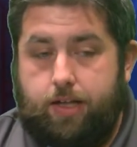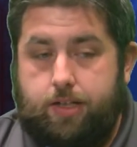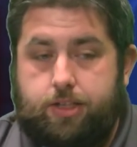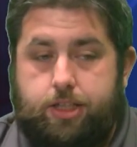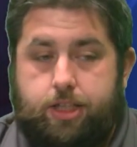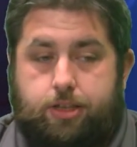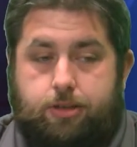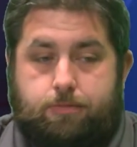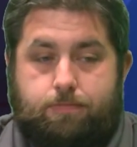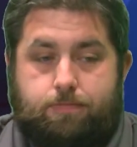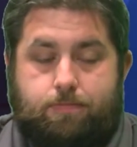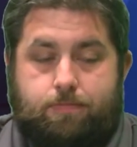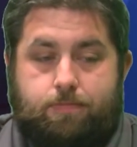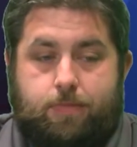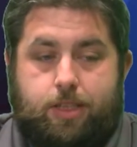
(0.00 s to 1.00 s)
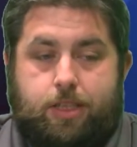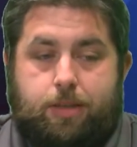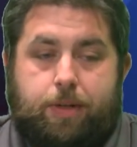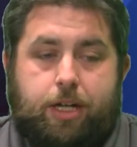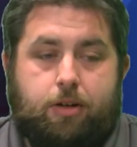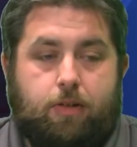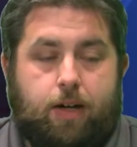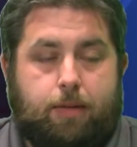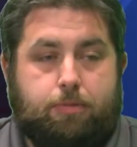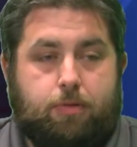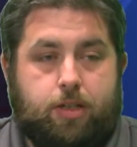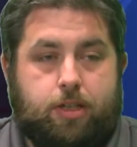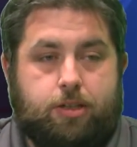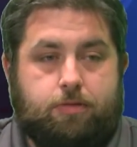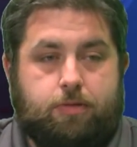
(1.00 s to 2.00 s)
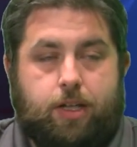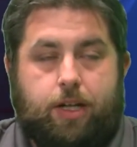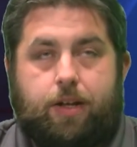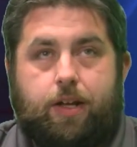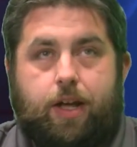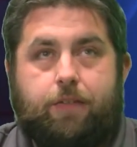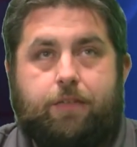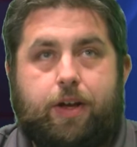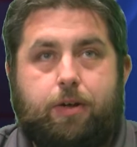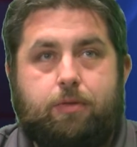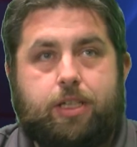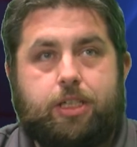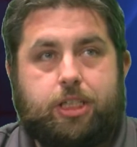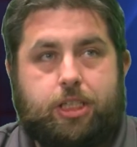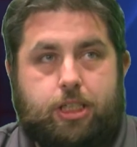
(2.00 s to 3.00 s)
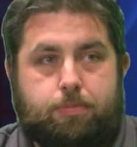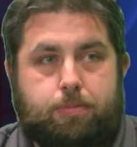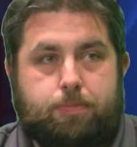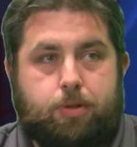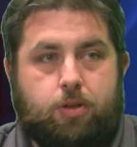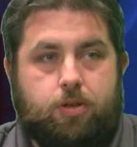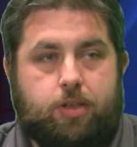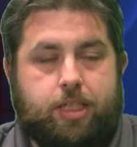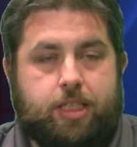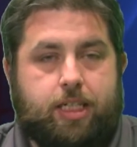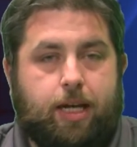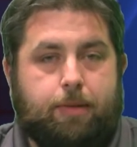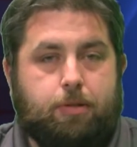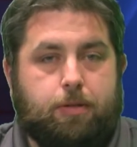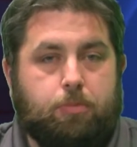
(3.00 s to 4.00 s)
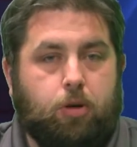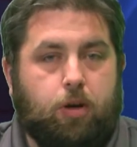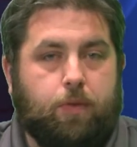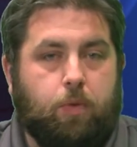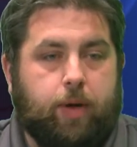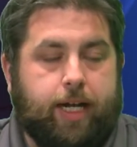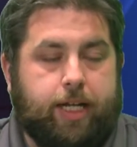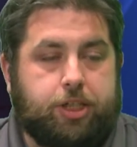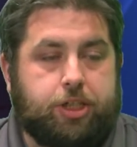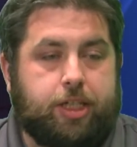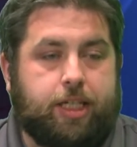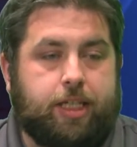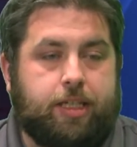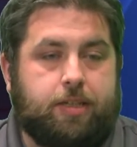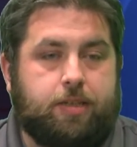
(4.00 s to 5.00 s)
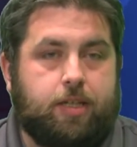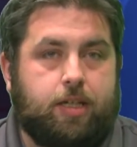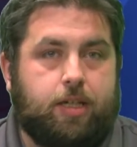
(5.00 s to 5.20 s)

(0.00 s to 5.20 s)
So to me, Garoppolo, if he wins a Super Bowl, this is going to put more of a wedge in